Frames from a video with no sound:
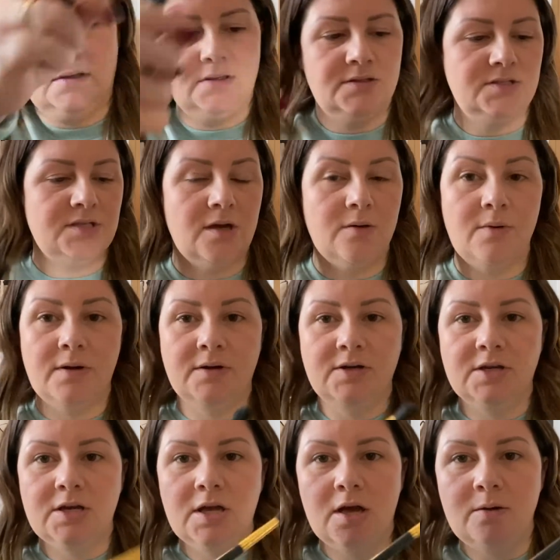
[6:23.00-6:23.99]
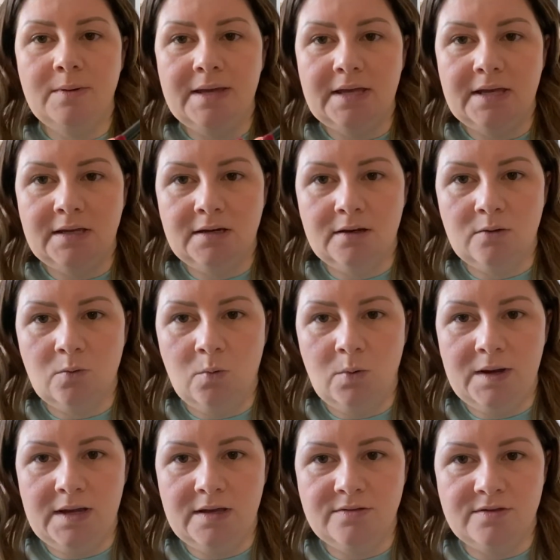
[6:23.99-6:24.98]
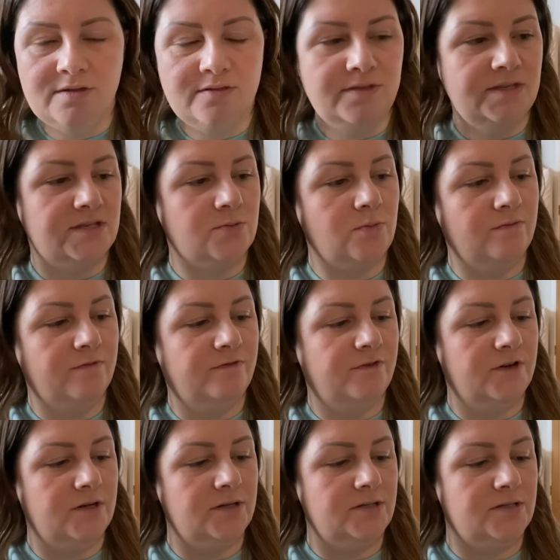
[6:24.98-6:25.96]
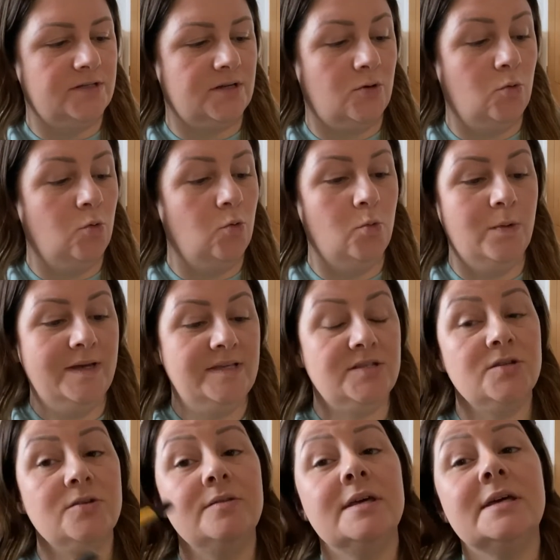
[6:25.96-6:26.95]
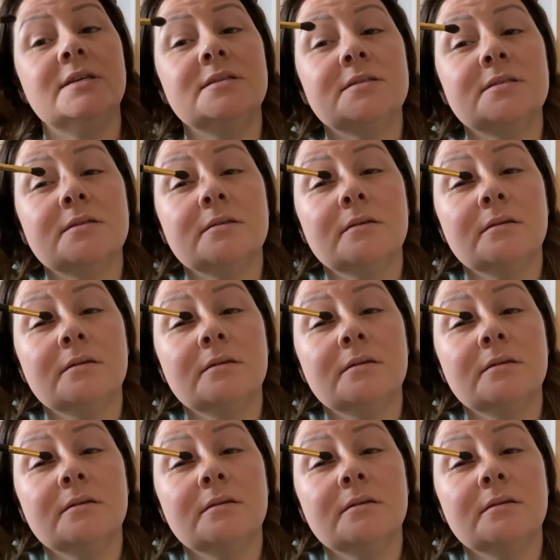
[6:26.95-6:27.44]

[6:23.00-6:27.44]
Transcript: So I'm going to go in with this one first. Always do this.